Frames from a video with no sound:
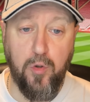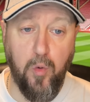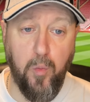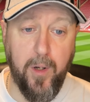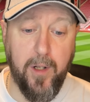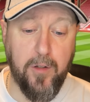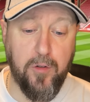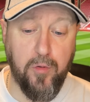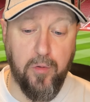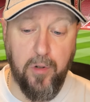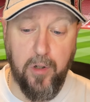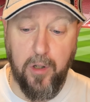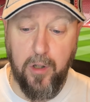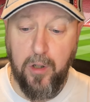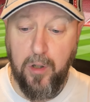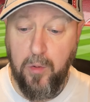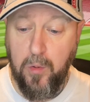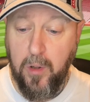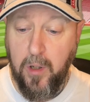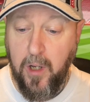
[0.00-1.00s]
well done to
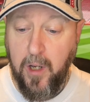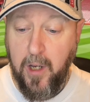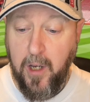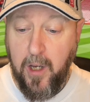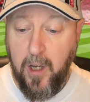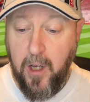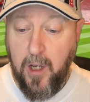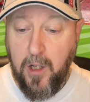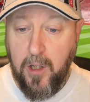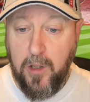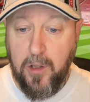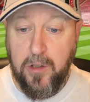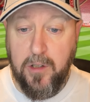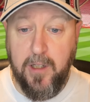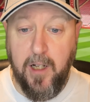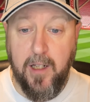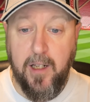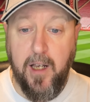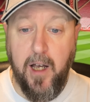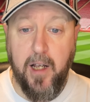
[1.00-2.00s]
you. So
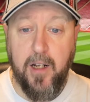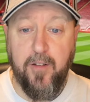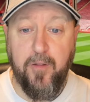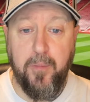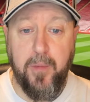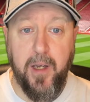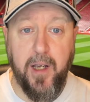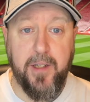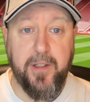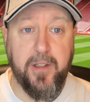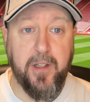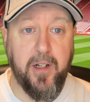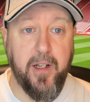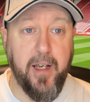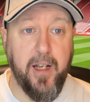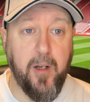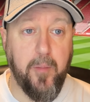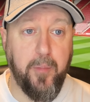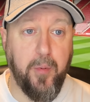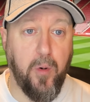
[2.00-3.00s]
that kind of makes the
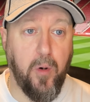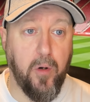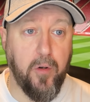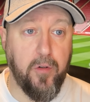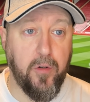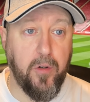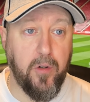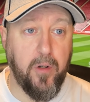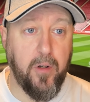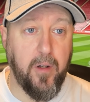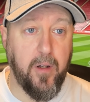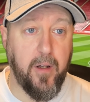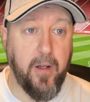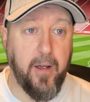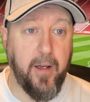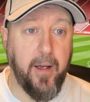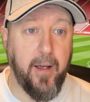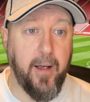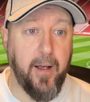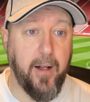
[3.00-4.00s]
leaderboard
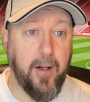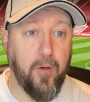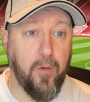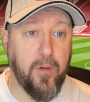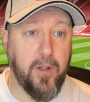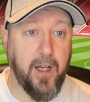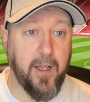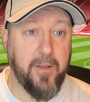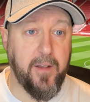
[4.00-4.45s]
uh, look like